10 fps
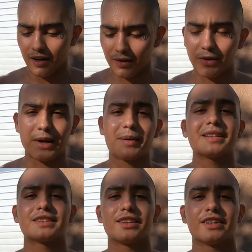a great
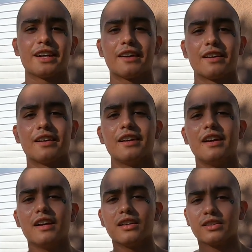rest of your year.
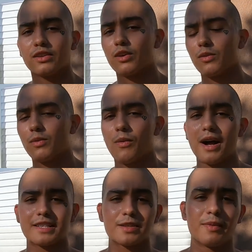Go
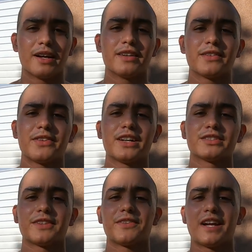watch my other
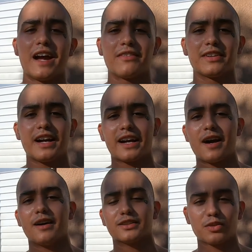videos if you haven't. I
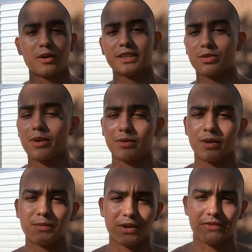got a
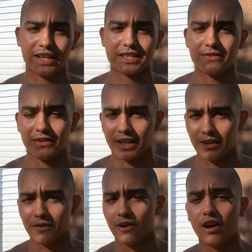2021 motivation
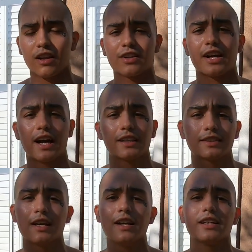video for all of you
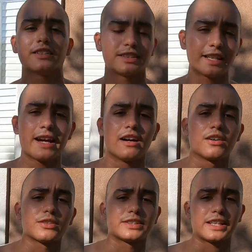guys. Stay
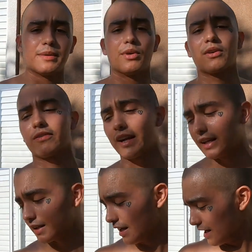hungry, stay
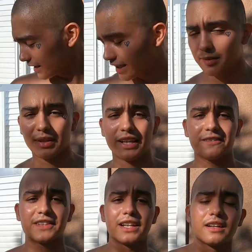motivated, keep
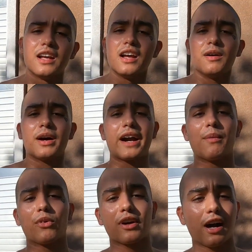lifting. I got
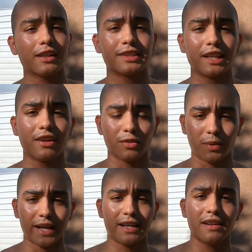more content on the
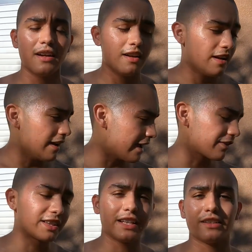way.
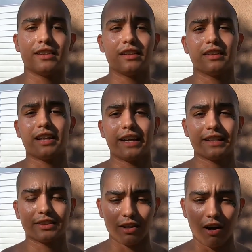Everything,
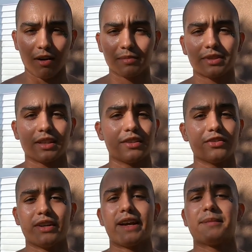legs, arms,
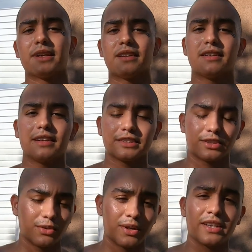you name it. Let's
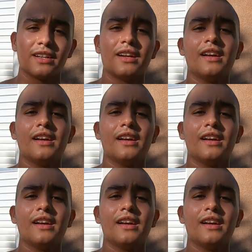do it.